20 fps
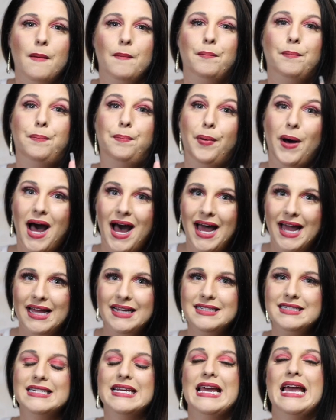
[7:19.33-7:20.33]

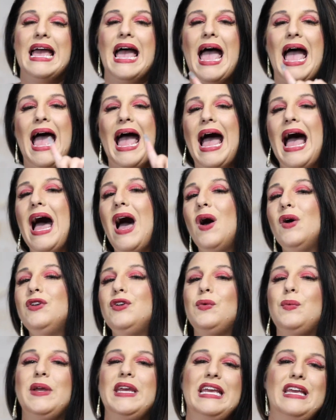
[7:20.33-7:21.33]
But how
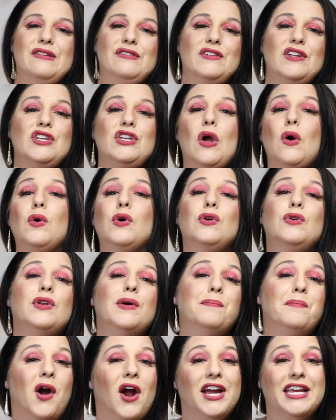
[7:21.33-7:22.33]
do we even know who
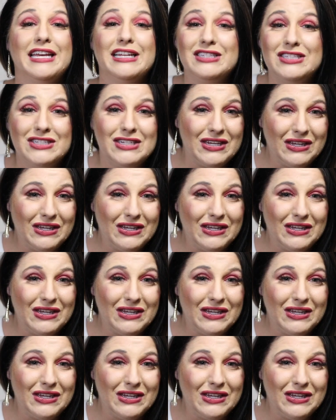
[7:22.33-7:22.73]
to market